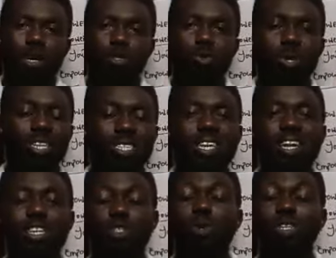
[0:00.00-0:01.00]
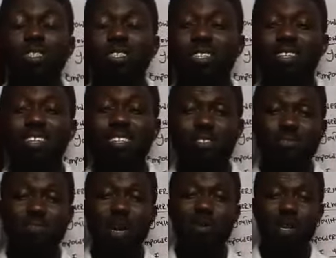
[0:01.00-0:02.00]
So intellectual skill is
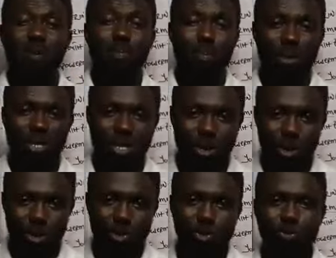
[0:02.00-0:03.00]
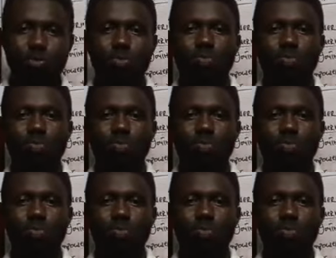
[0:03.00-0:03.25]
very important also.